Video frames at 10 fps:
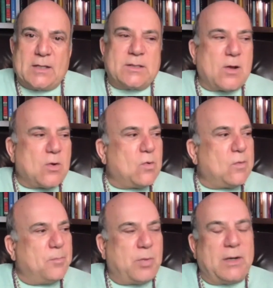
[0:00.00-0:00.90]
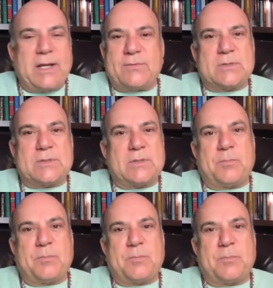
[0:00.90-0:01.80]
So beliefs are
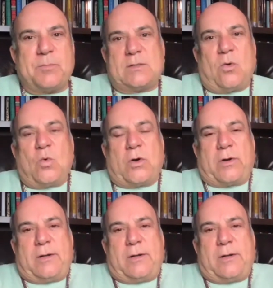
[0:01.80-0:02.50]
big in this whole work.